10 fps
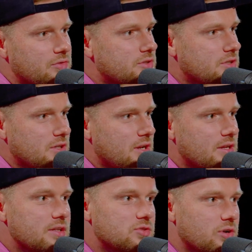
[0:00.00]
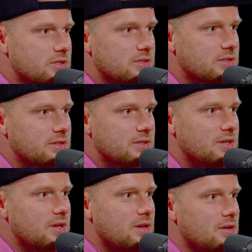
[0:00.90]
Because he's clearly interested
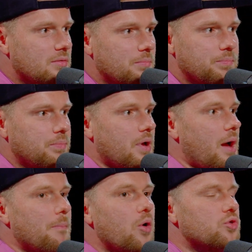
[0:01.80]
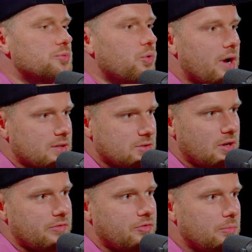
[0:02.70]
in motorsport
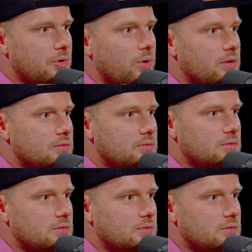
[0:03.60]
outside of Formula One.